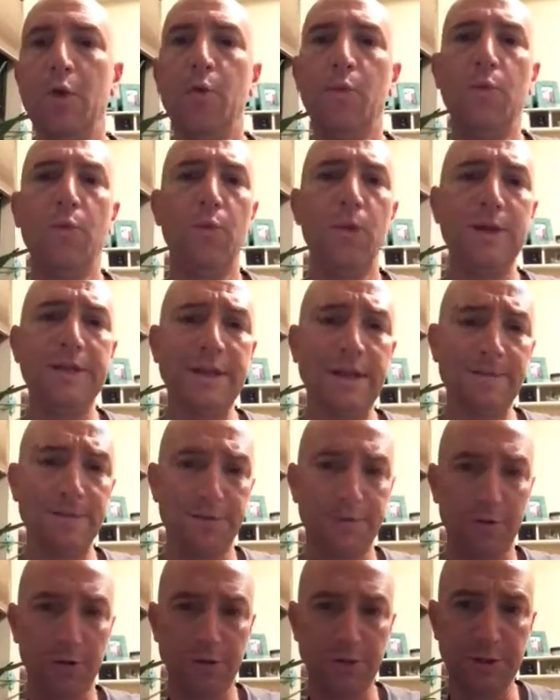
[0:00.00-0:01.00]
what type
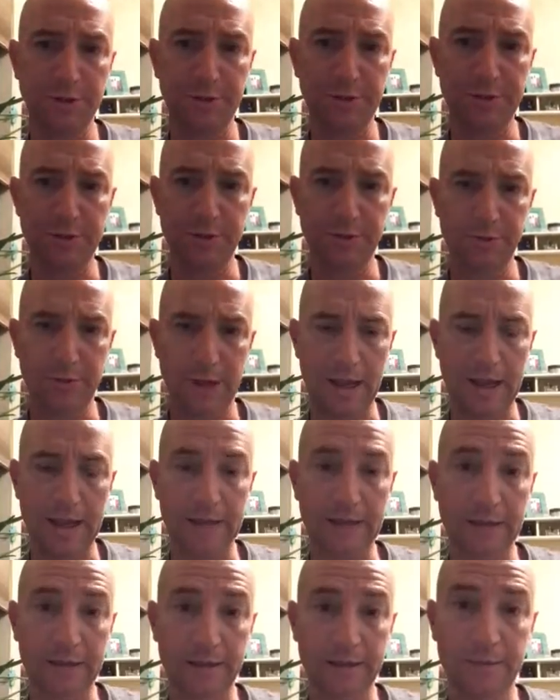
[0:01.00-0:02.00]
of coaching we do
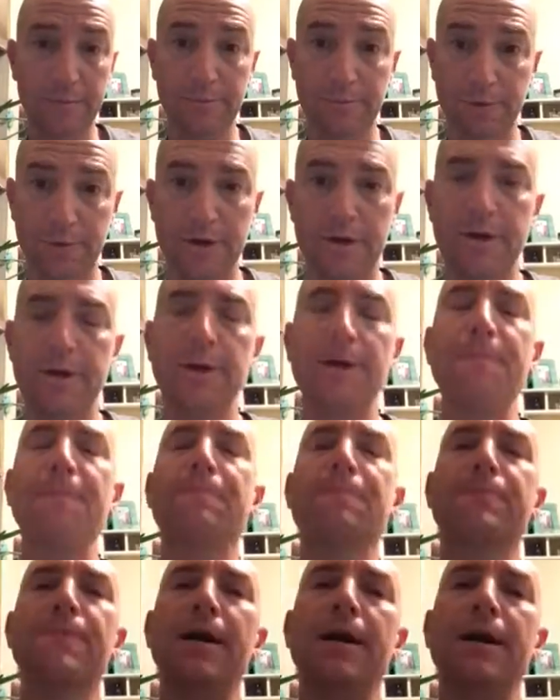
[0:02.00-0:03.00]
at Leapfrog.
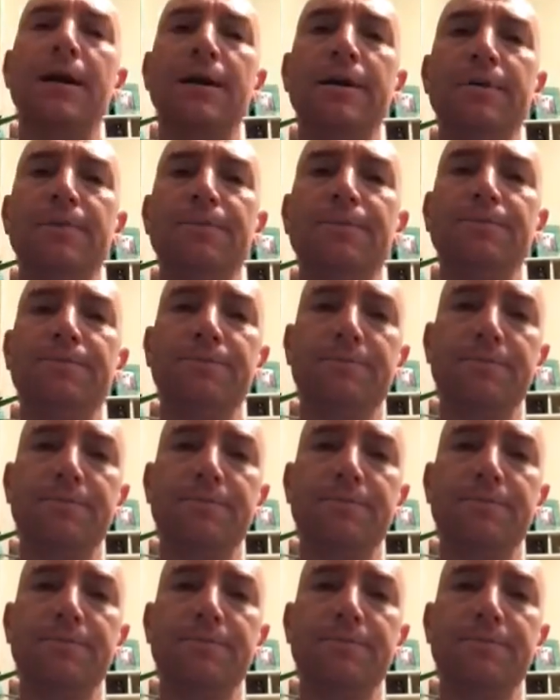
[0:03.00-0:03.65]
Um,